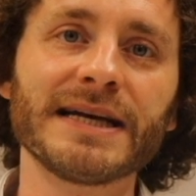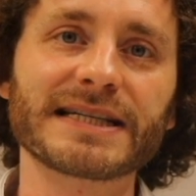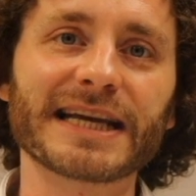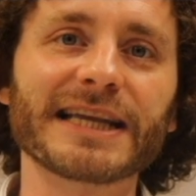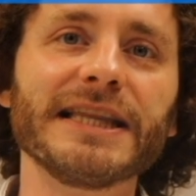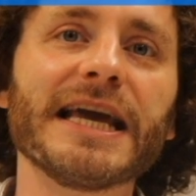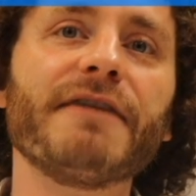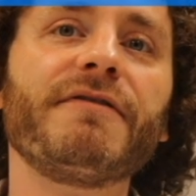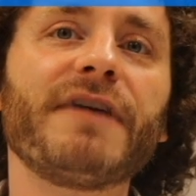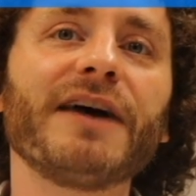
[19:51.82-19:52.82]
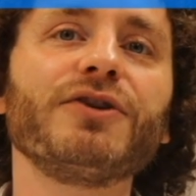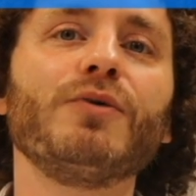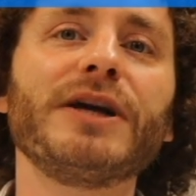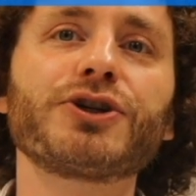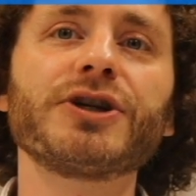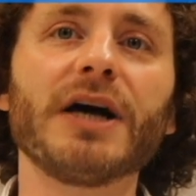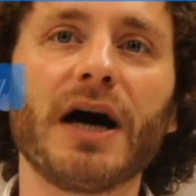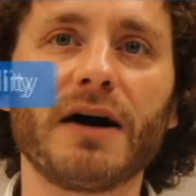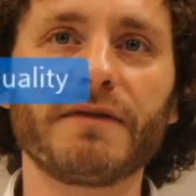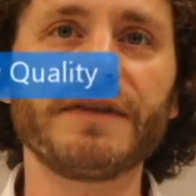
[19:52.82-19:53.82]
Secondly, evaluation
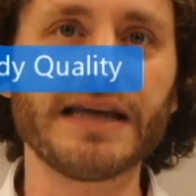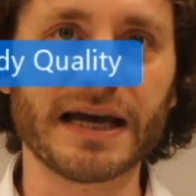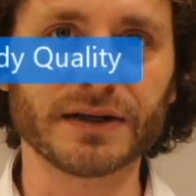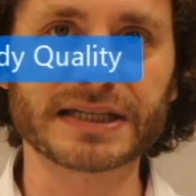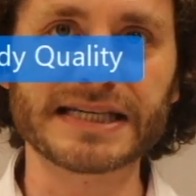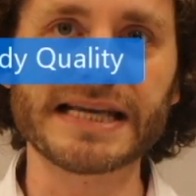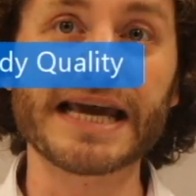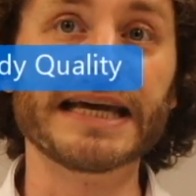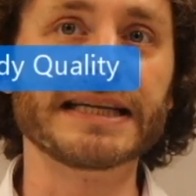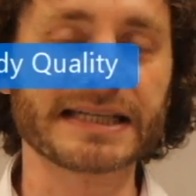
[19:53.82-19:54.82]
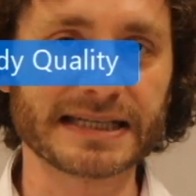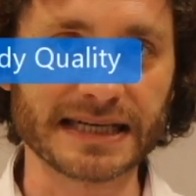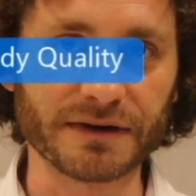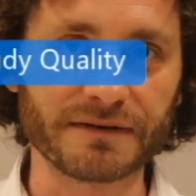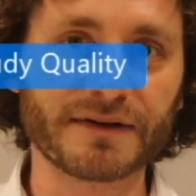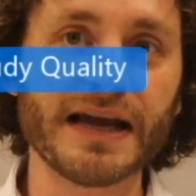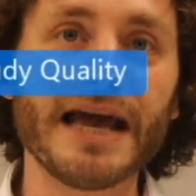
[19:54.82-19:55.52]
of the LCA itself,